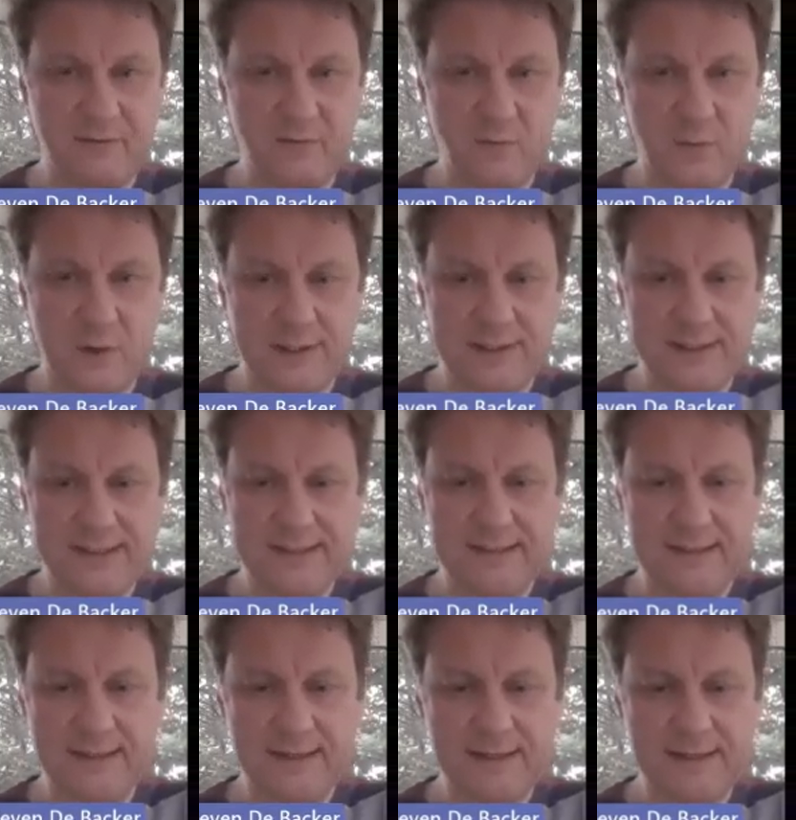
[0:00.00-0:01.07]
The 1
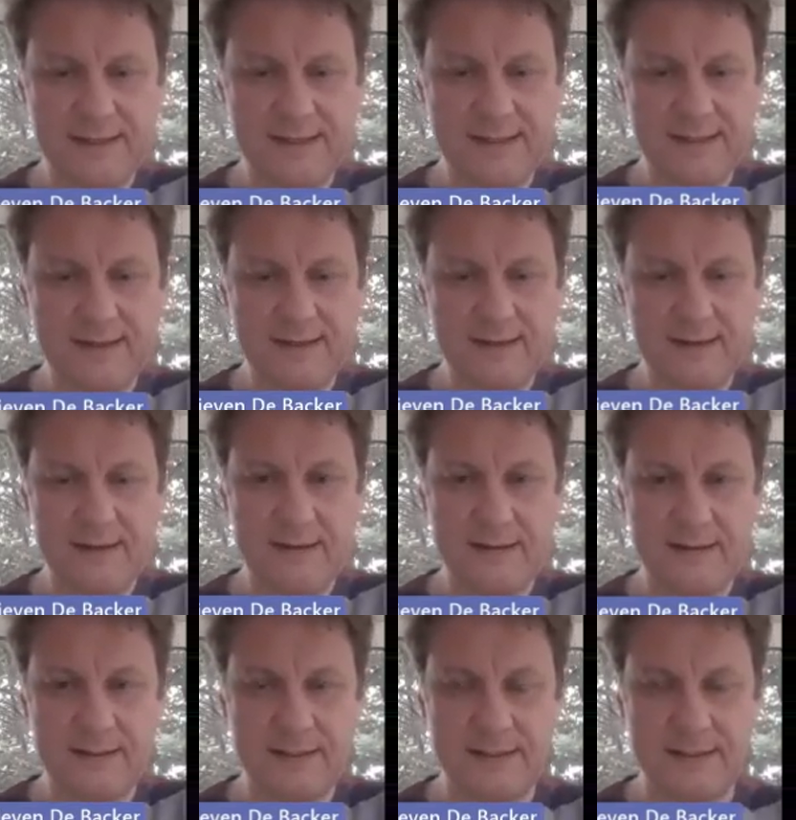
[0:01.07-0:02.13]
stays
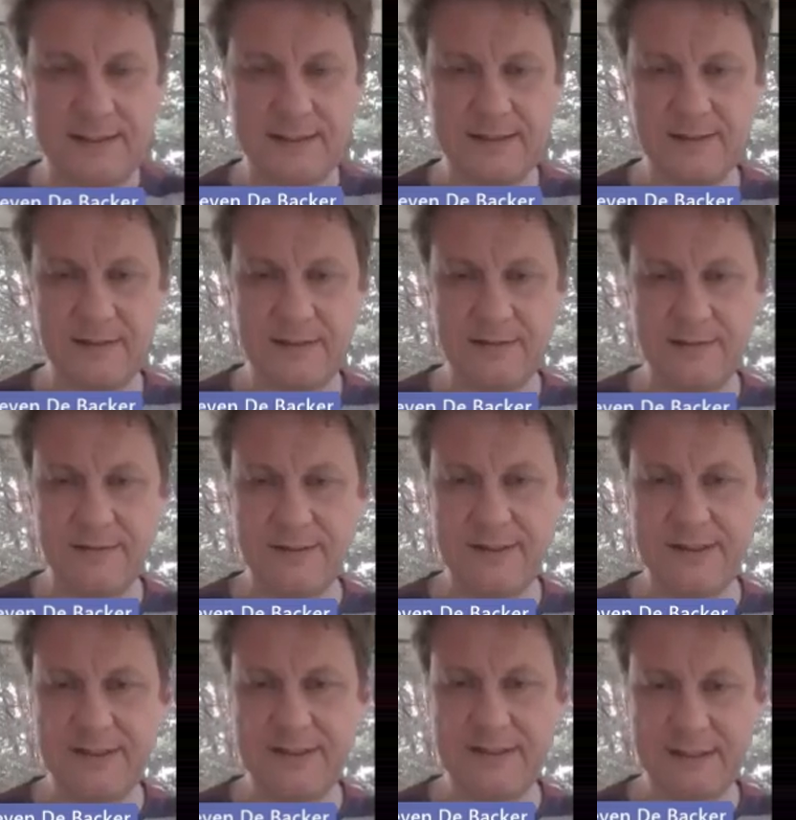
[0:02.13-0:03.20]
and these
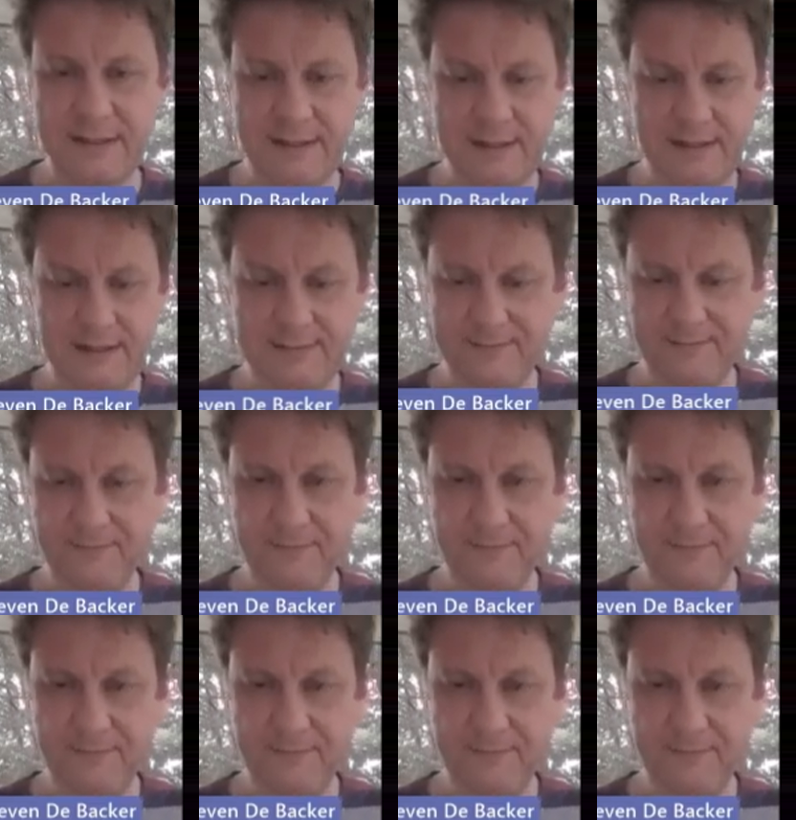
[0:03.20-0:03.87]
stay.